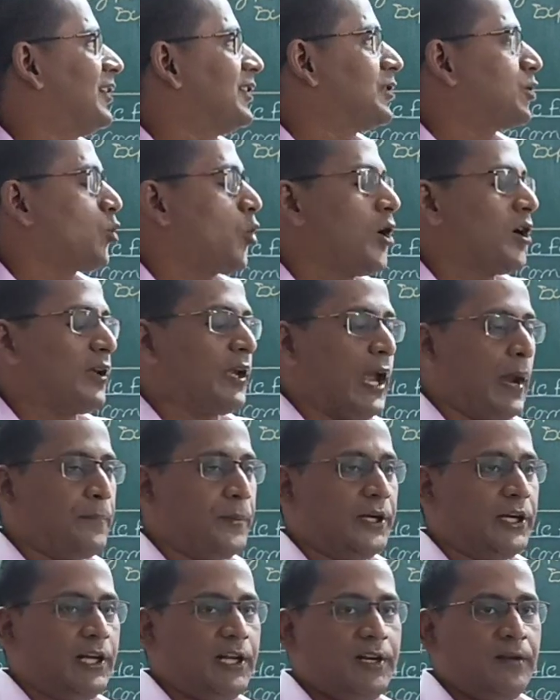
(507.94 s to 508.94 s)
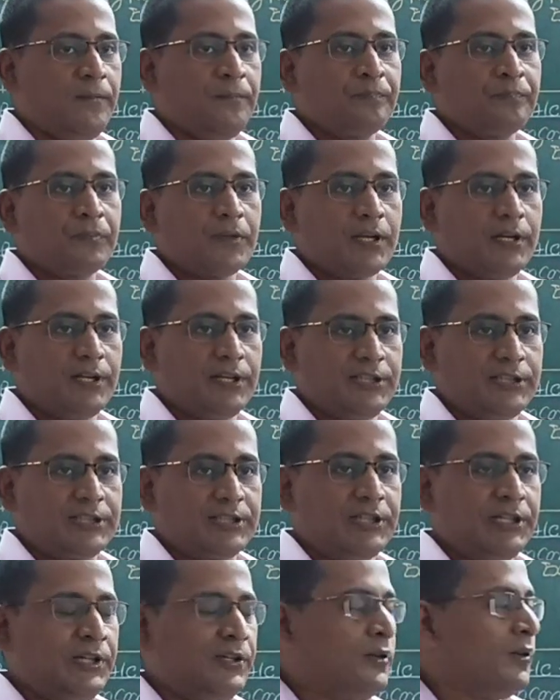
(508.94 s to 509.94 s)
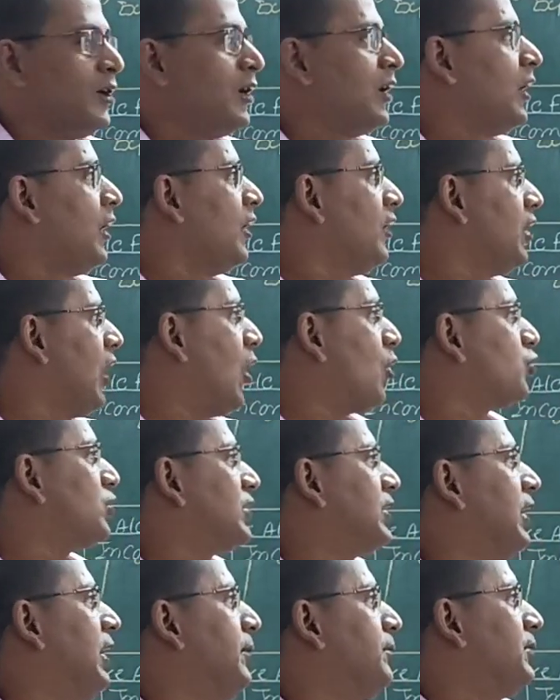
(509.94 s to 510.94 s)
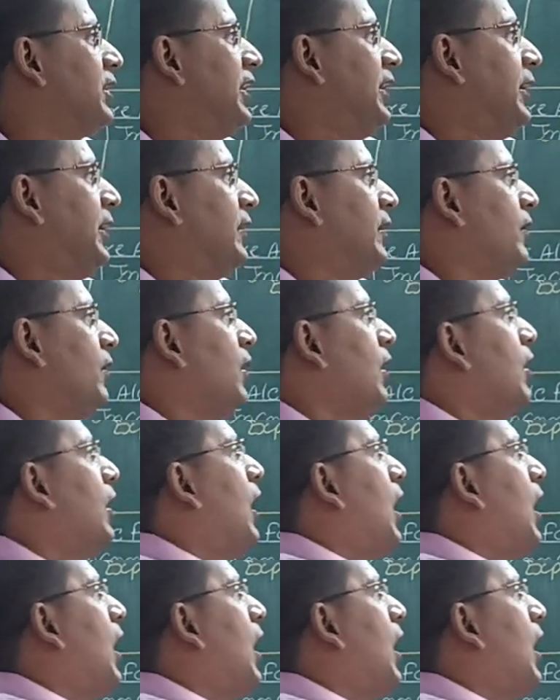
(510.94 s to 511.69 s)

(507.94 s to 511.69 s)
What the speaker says: is called capital receipt. Now same thing,